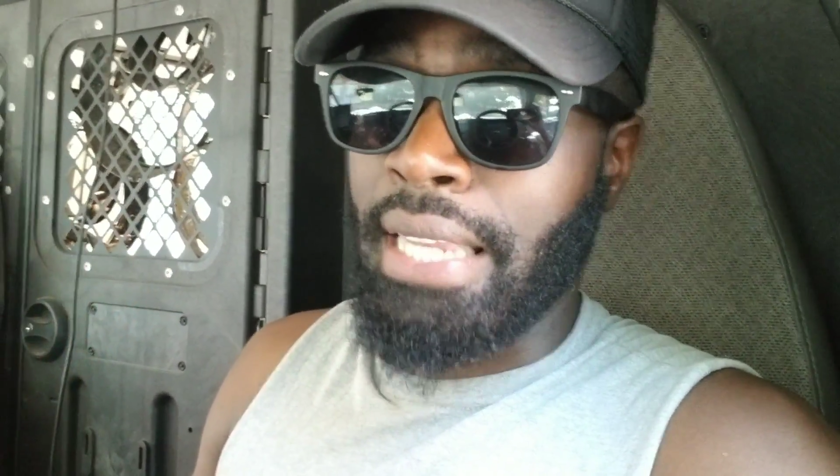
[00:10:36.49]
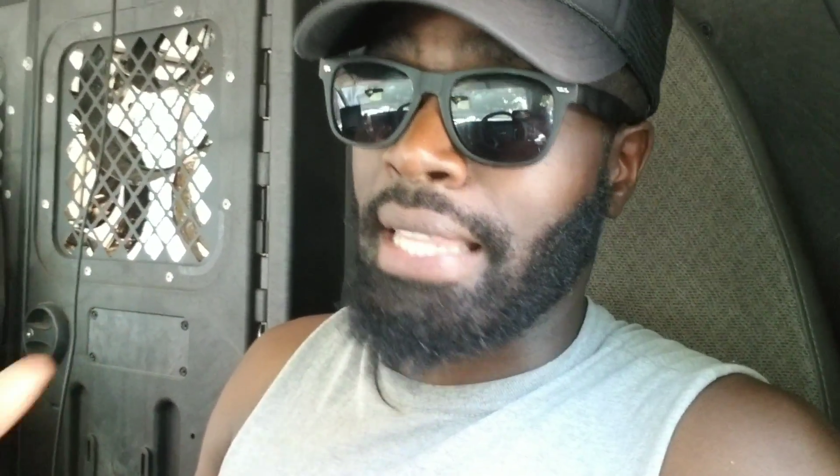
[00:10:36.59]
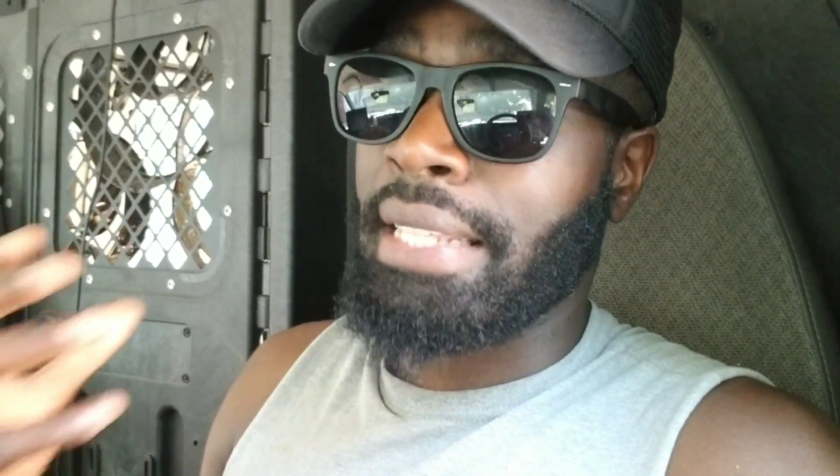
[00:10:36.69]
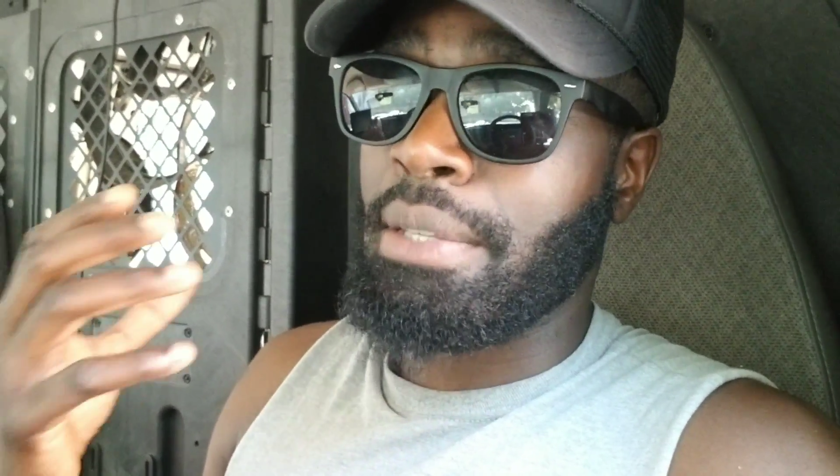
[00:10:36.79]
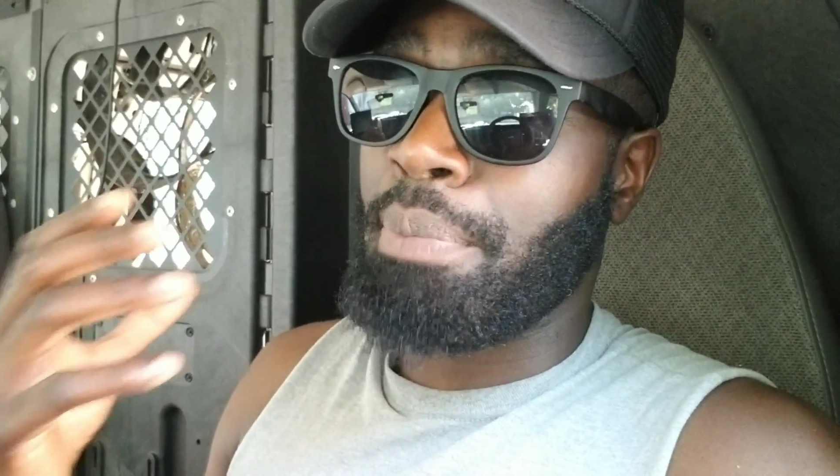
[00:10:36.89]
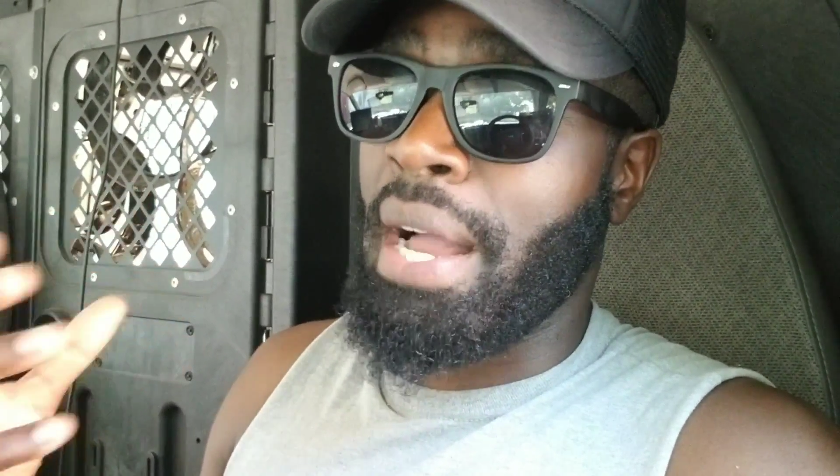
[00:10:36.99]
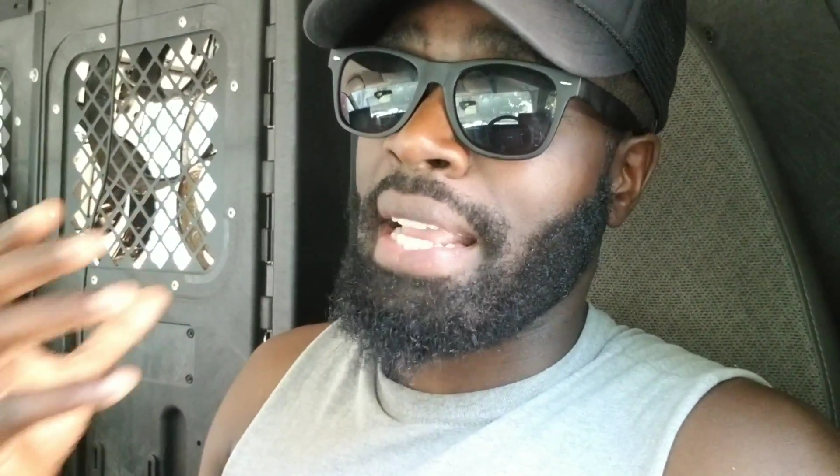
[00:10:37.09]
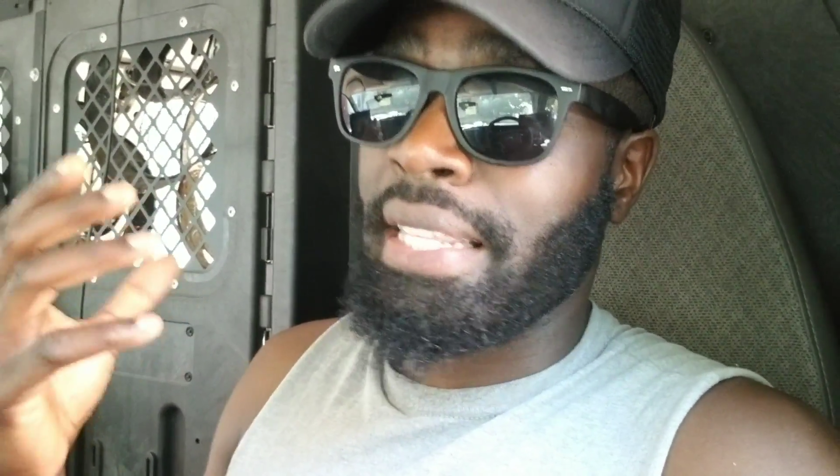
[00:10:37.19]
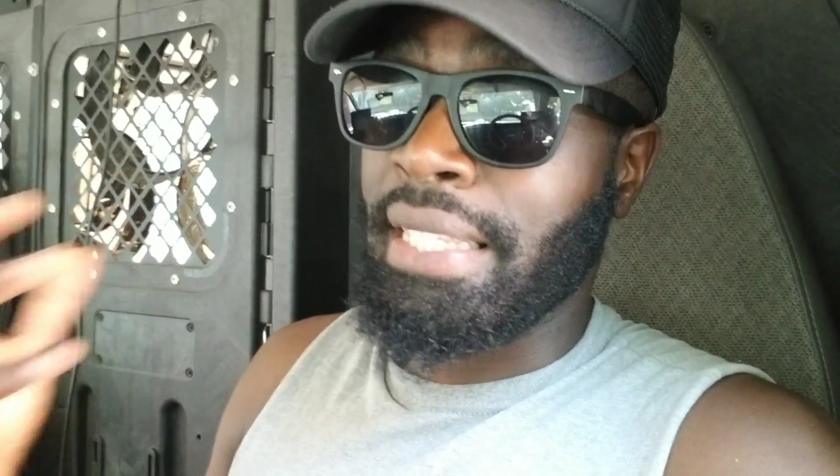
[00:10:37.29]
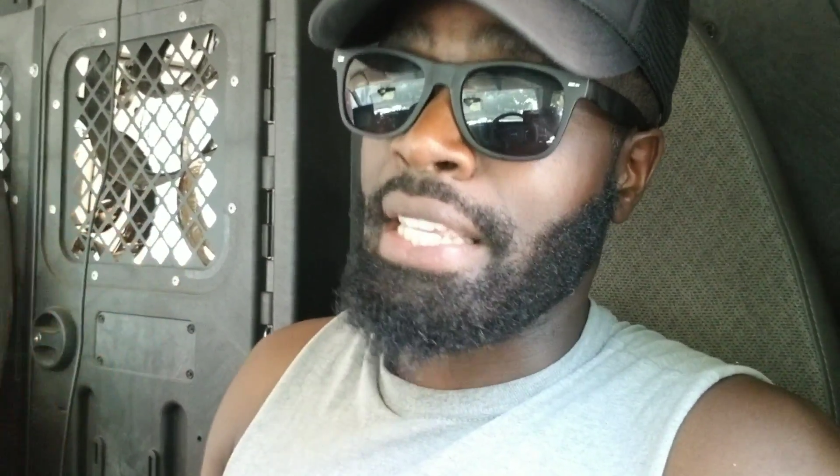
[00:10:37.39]
I like to buy
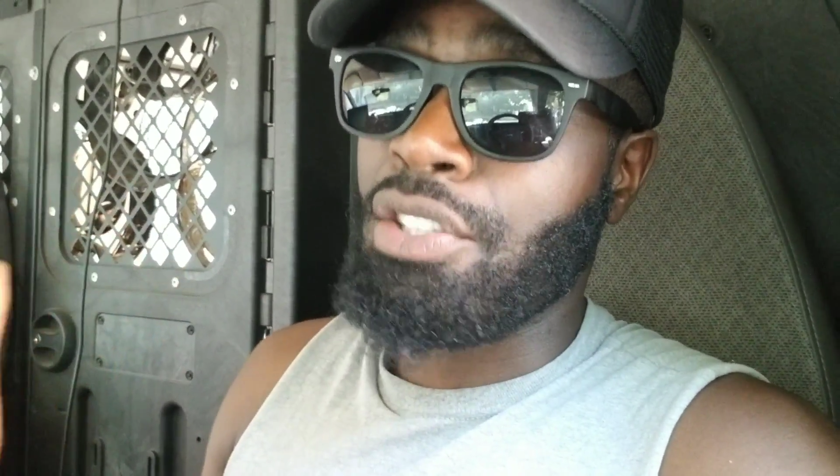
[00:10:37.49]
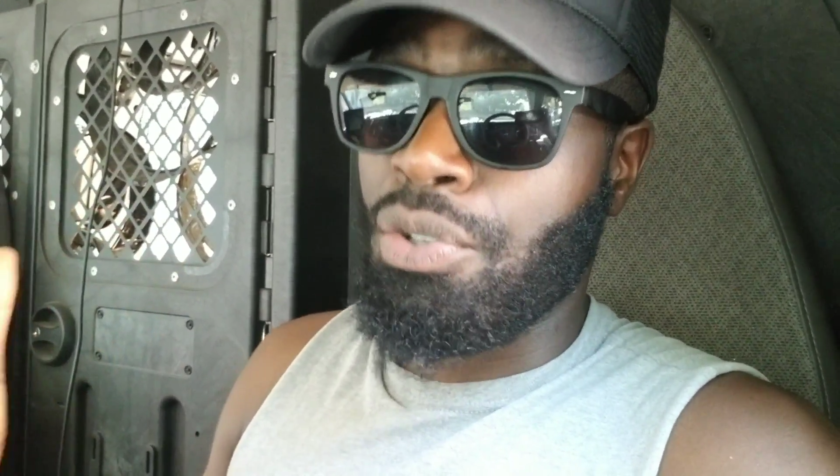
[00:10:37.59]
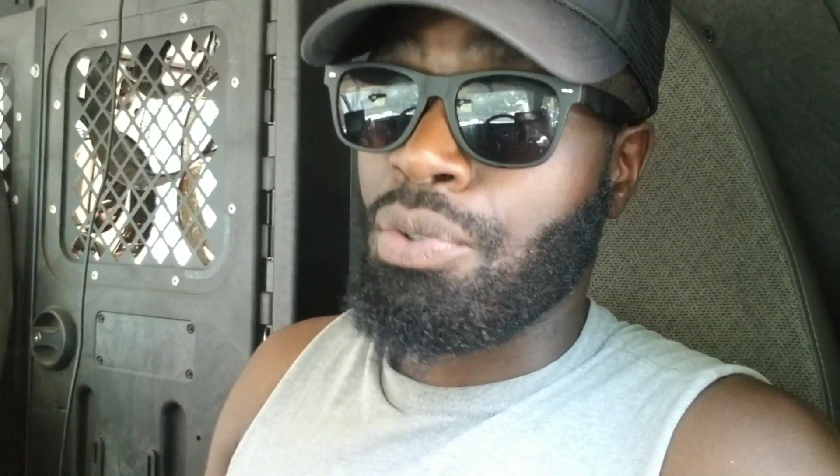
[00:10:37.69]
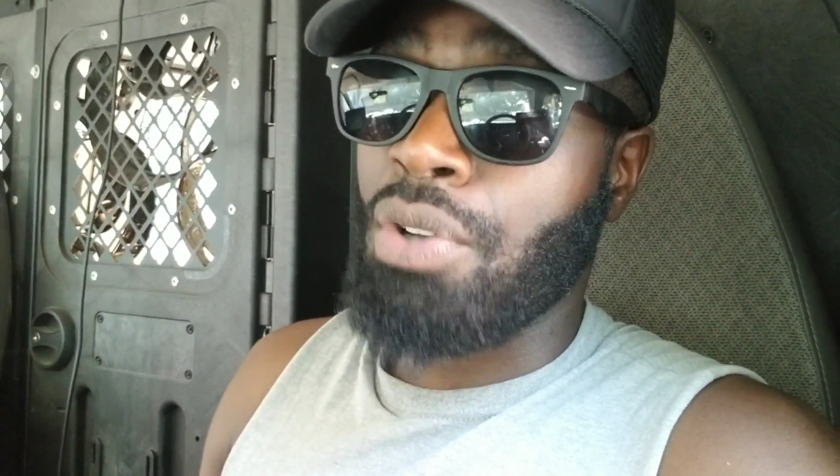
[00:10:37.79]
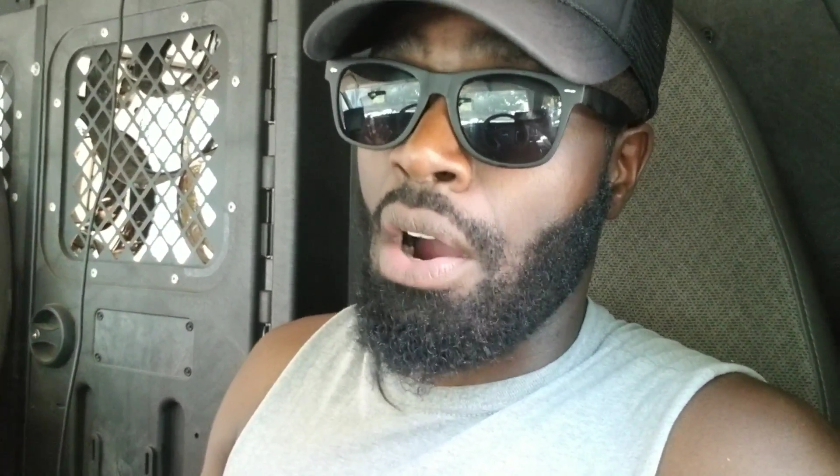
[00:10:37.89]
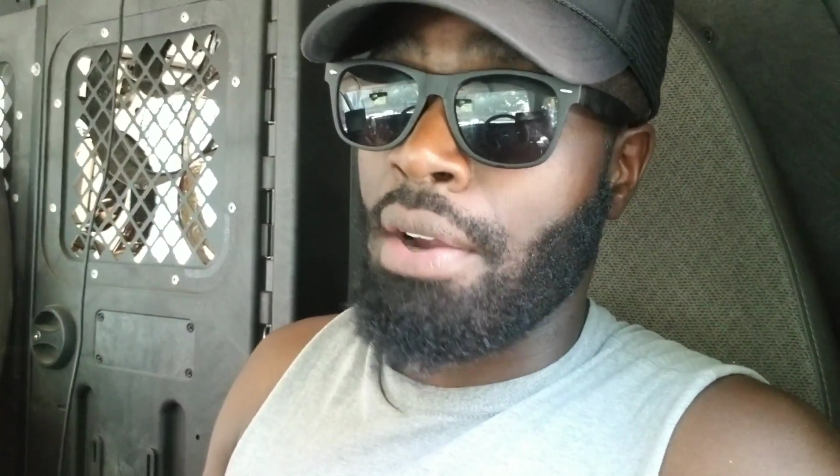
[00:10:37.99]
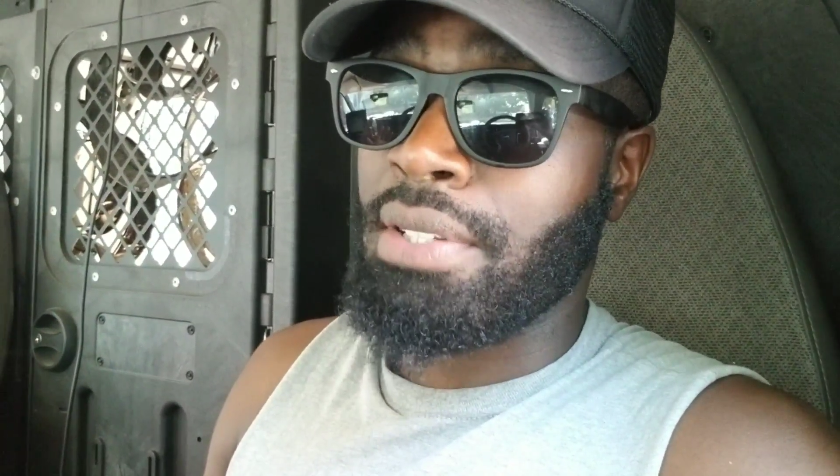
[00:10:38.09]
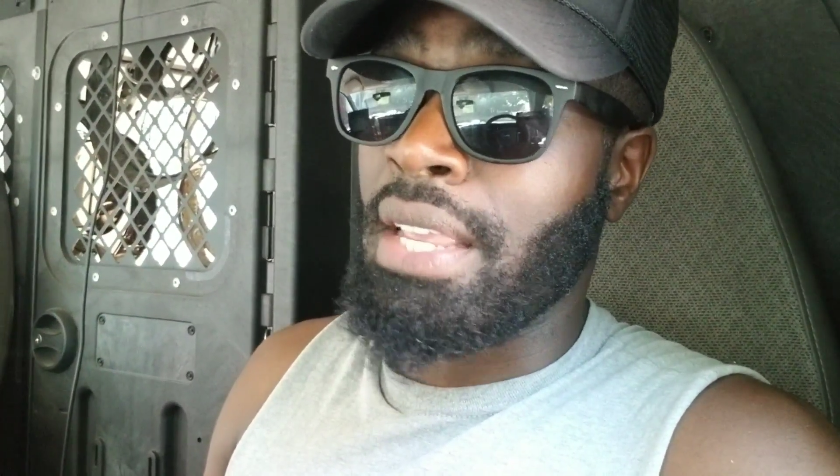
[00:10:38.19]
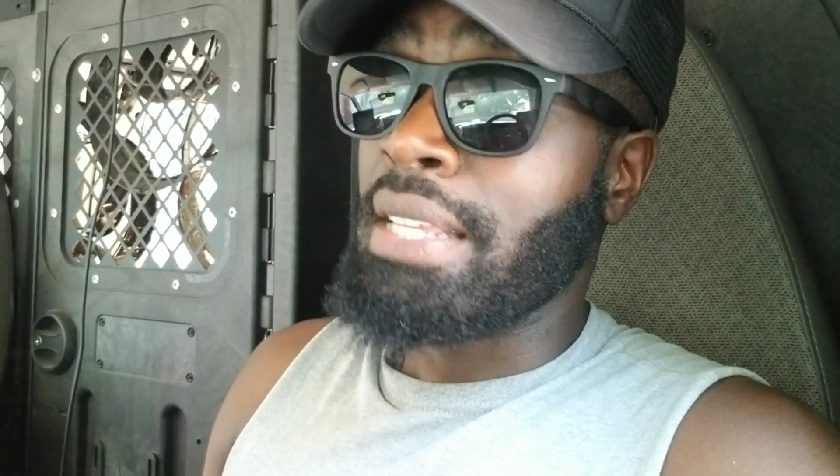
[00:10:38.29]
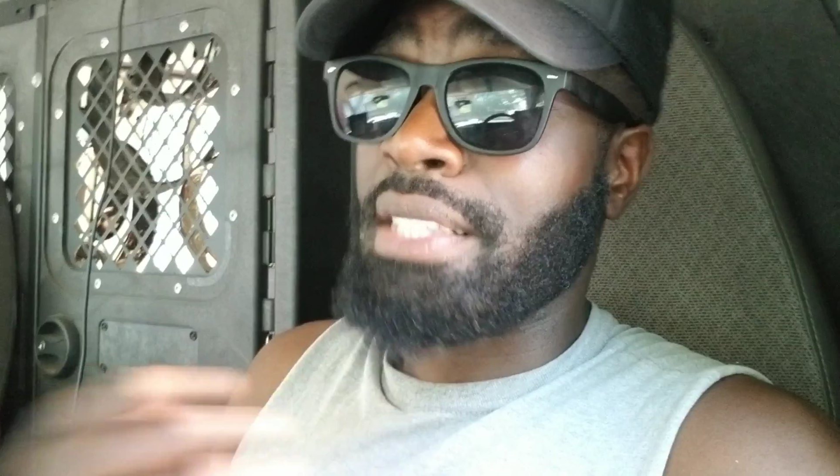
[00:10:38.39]
clean used cars.